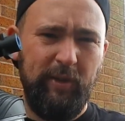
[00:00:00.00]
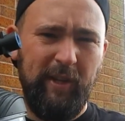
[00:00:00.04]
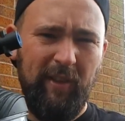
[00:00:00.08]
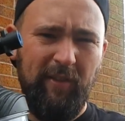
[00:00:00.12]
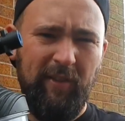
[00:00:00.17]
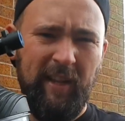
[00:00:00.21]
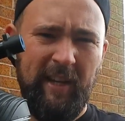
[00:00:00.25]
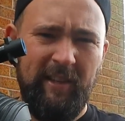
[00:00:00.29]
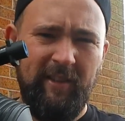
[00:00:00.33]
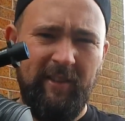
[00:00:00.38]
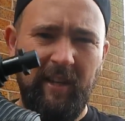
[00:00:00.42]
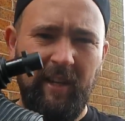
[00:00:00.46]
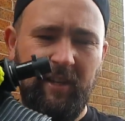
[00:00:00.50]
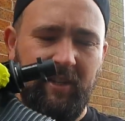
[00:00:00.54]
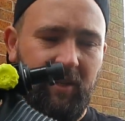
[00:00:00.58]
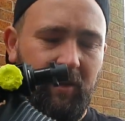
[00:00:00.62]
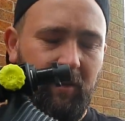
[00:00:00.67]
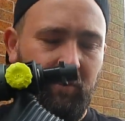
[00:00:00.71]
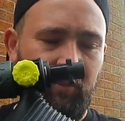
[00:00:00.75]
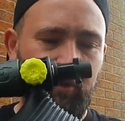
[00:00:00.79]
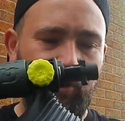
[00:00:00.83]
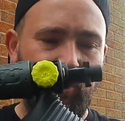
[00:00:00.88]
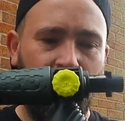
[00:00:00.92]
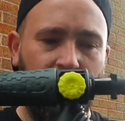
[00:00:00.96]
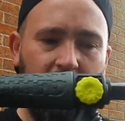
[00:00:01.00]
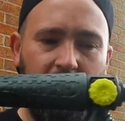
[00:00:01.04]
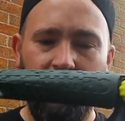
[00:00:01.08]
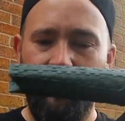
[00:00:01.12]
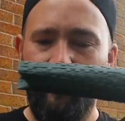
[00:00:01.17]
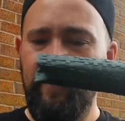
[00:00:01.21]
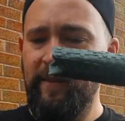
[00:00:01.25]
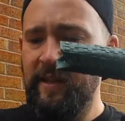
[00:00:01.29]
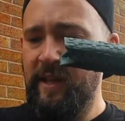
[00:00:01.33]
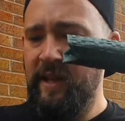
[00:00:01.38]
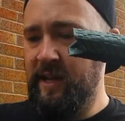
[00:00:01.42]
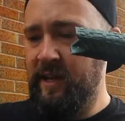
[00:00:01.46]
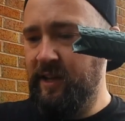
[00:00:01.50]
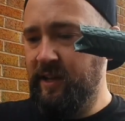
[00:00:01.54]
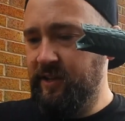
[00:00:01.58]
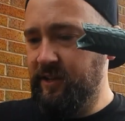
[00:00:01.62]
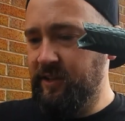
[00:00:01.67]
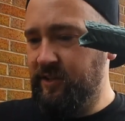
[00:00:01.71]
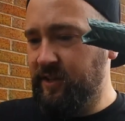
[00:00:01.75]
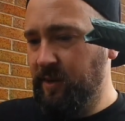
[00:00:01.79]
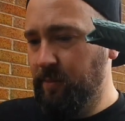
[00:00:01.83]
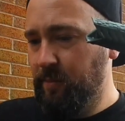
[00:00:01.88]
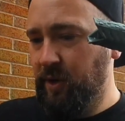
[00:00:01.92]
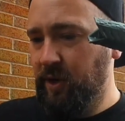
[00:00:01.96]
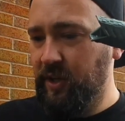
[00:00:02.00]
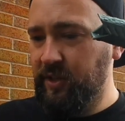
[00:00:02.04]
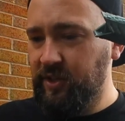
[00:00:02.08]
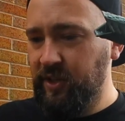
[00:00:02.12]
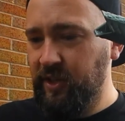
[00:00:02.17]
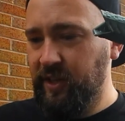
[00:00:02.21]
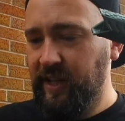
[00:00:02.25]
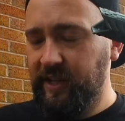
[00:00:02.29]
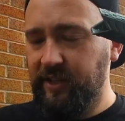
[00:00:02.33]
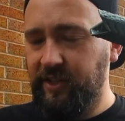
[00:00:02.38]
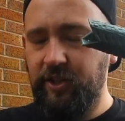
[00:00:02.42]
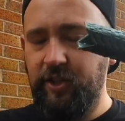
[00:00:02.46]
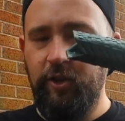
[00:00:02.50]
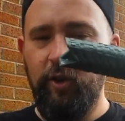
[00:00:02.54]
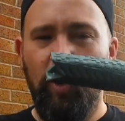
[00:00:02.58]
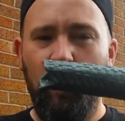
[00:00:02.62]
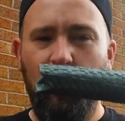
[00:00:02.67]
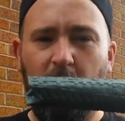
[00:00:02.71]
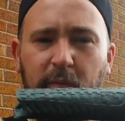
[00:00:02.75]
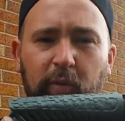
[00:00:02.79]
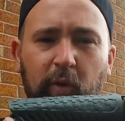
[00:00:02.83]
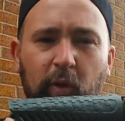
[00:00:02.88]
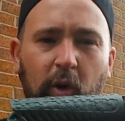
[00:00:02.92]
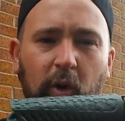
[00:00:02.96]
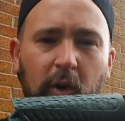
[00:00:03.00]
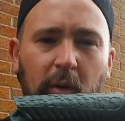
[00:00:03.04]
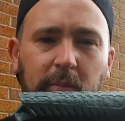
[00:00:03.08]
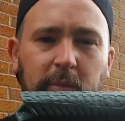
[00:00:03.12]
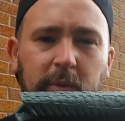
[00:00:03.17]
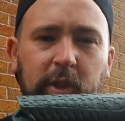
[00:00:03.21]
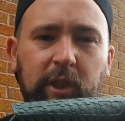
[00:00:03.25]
in this system. So similar to this snowfoam